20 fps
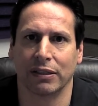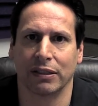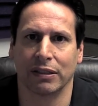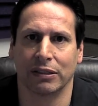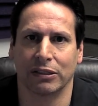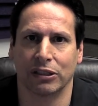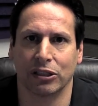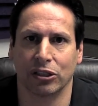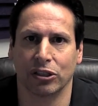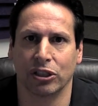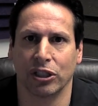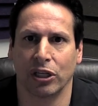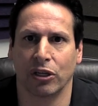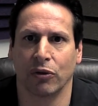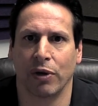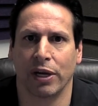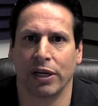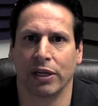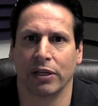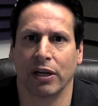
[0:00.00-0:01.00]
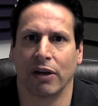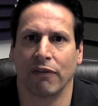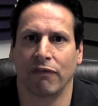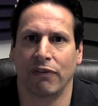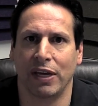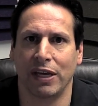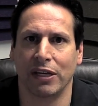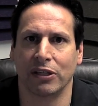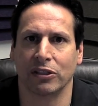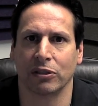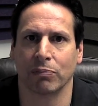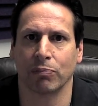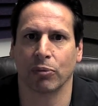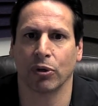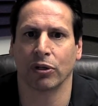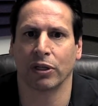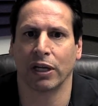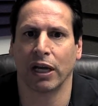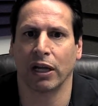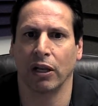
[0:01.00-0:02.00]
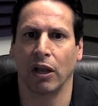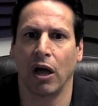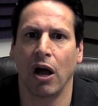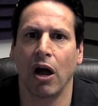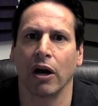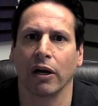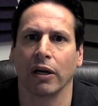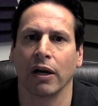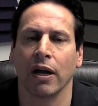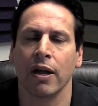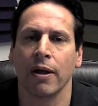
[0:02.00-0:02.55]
to generate enough heat to burn that log.